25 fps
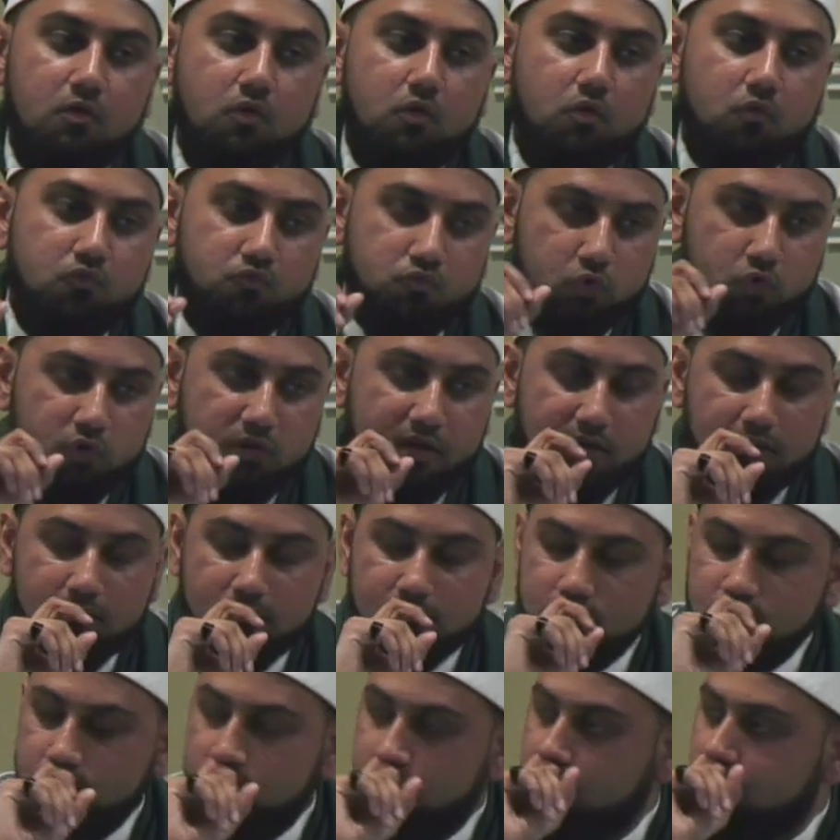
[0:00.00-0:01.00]
ruling,
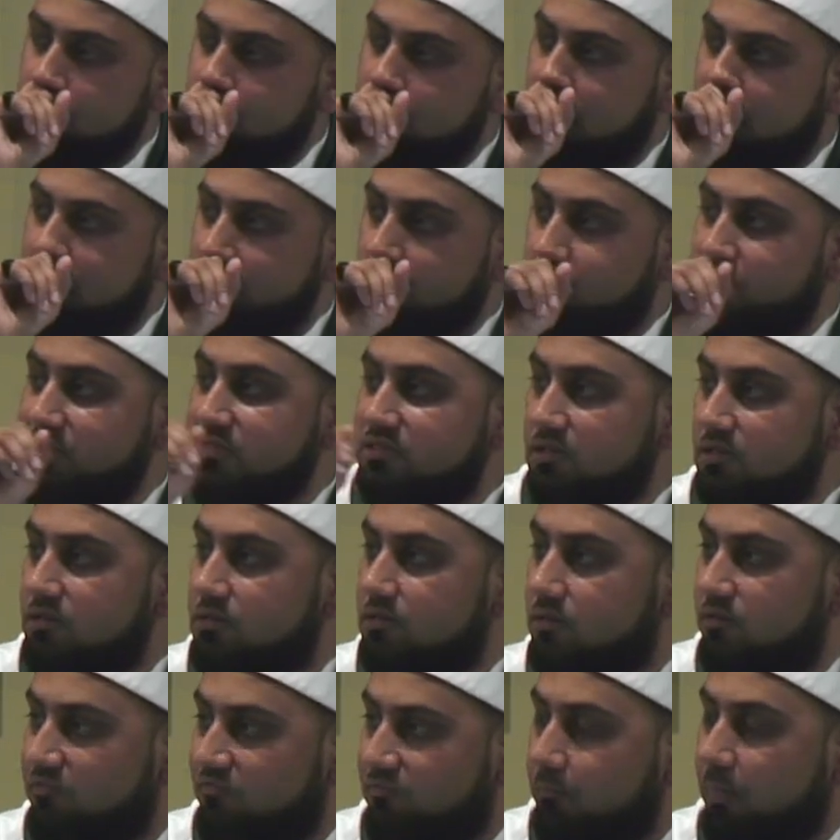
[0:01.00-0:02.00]
right? The reason
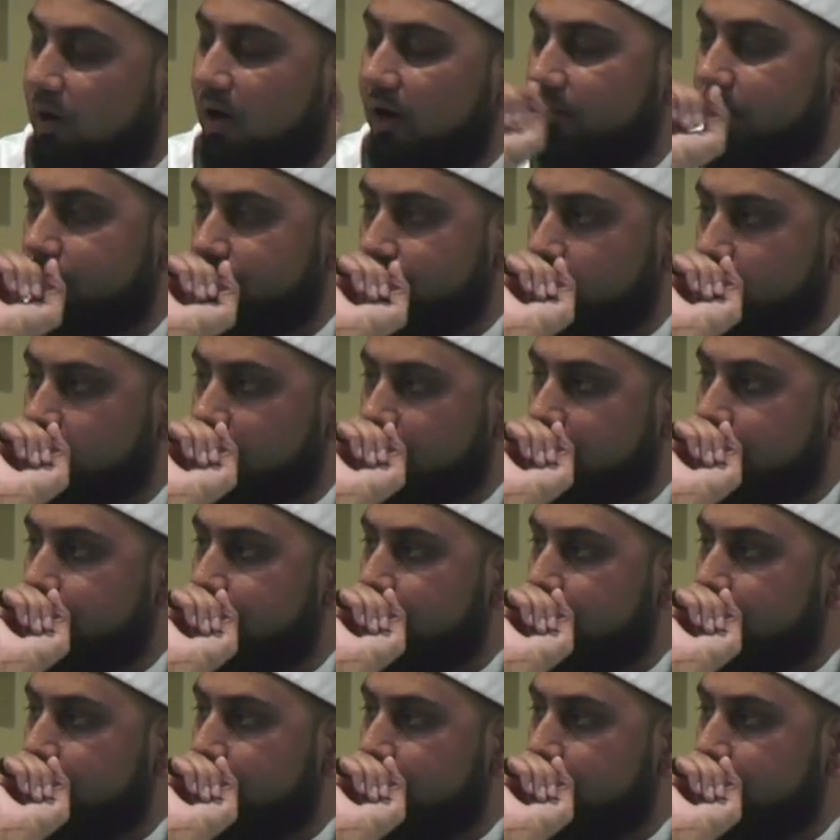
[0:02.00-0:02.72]
behind the ruling.